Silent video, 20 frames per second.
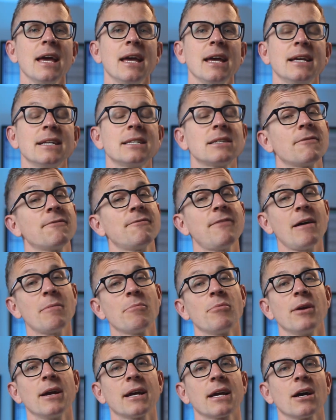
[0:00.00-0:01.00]
is the
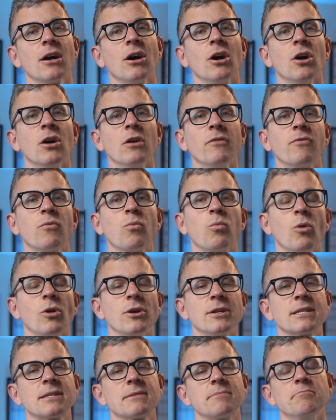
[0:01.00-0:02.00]
fabric of
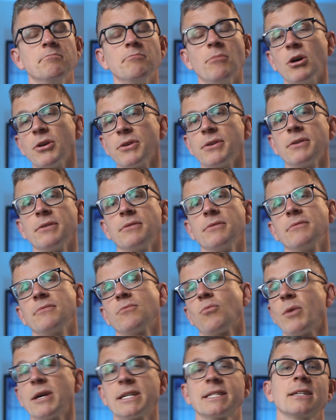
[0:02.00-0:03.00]
what's modern
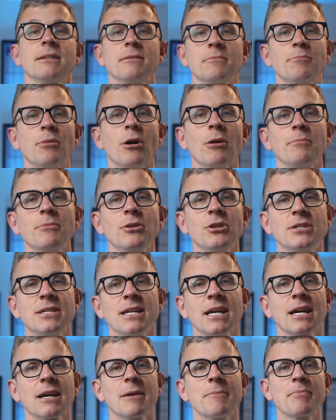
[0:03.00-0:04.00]
Western pop
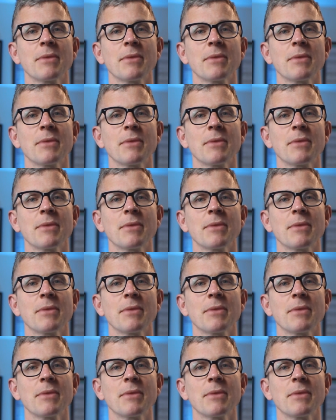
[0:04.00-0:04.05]
music.